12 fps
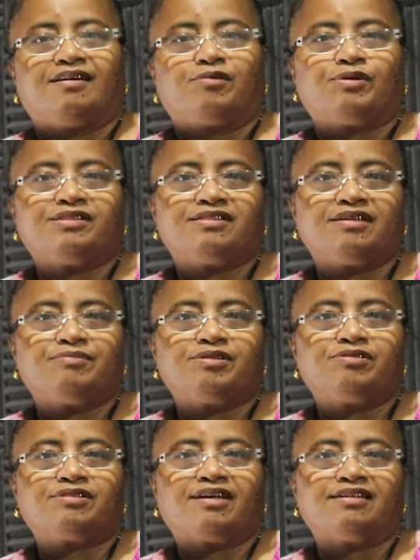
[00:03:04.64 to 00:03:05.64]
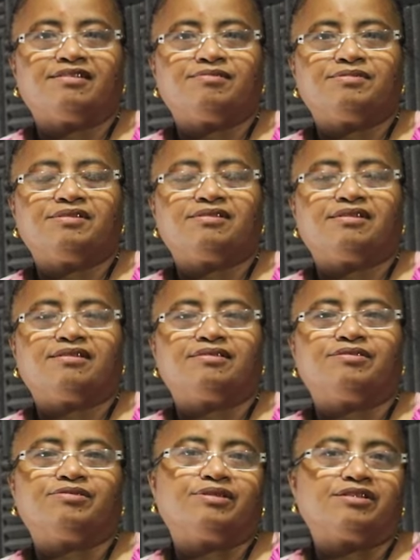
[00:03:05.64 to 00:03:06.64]
One-time use items uh,
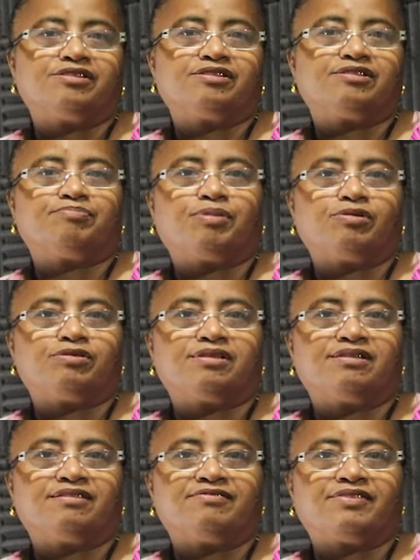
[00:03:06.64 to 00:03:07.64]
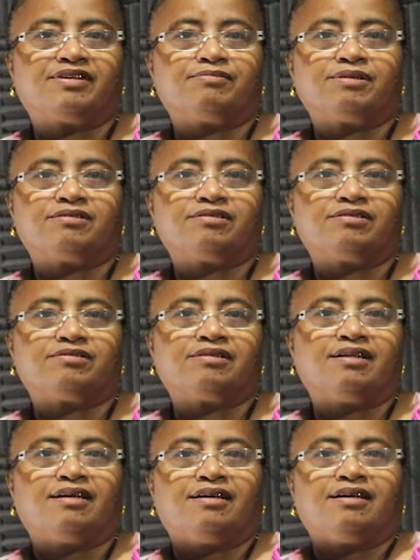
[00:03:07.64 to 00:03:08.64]
do not just pose an environmental
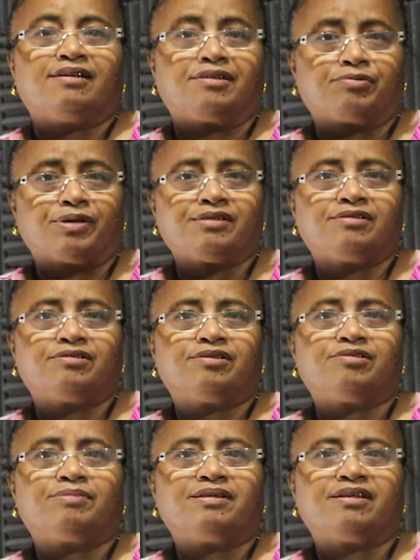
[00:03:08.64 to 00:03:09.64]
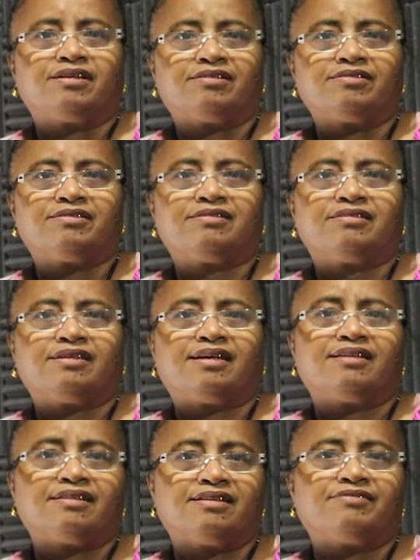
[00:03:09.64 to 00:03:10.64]
threat to human health
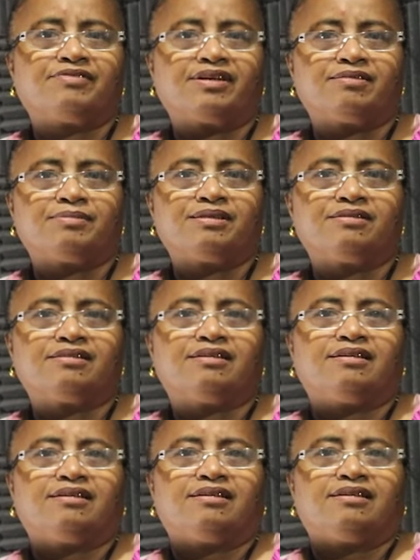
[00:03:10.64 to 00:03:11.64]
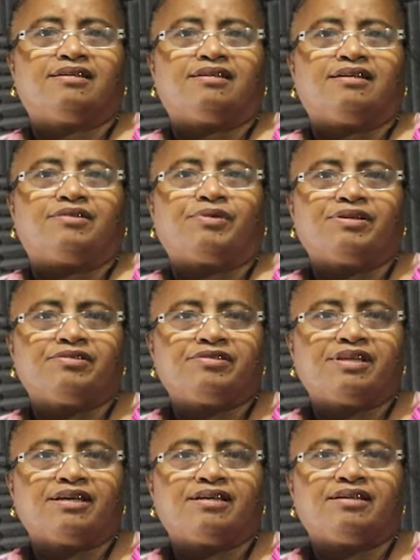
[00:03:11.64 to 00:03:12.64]
and the environment. Rather,
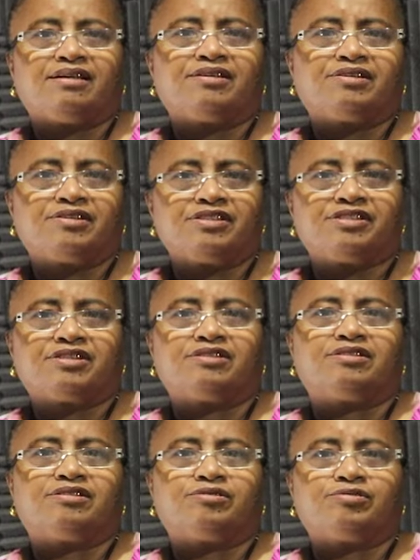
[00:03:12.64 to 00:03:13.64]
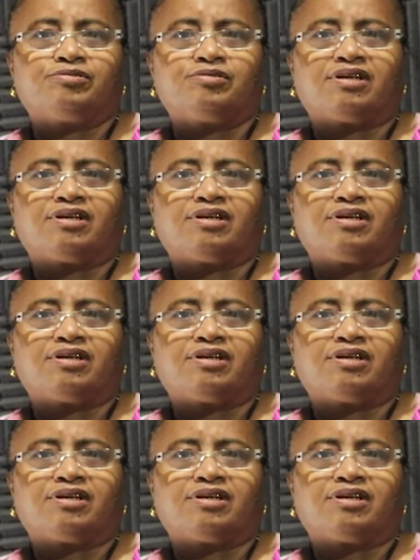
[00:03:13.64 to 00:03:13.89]
they encourage us to